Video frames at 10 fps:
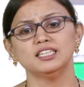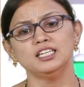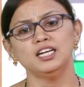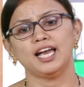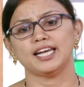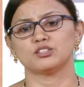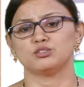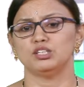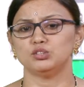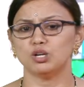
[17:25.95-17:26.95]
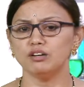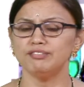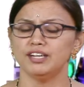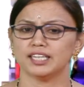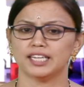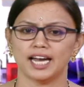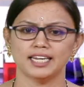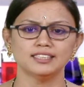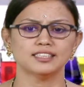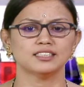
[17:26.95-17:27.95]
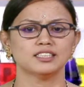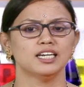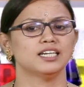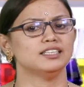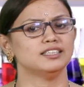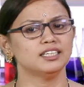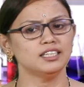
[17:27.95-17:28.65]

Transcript: exchange of gases in the